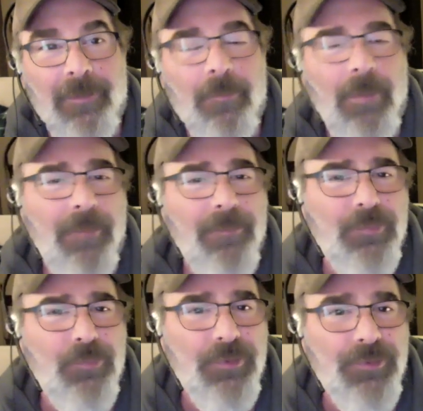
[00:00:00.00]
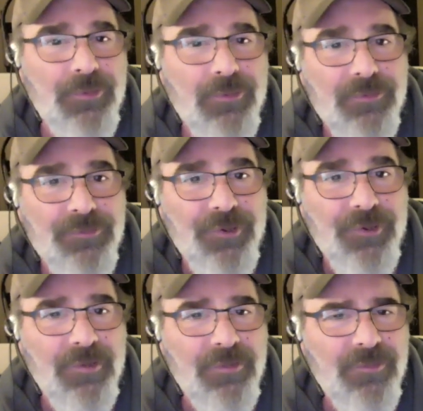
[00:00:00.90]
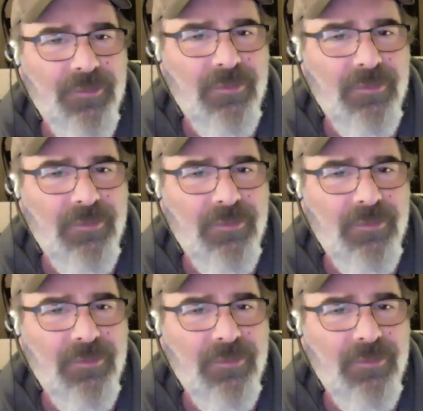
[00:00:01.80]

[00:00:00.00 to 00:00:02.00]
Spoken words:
I'm between Daryl and Jay, so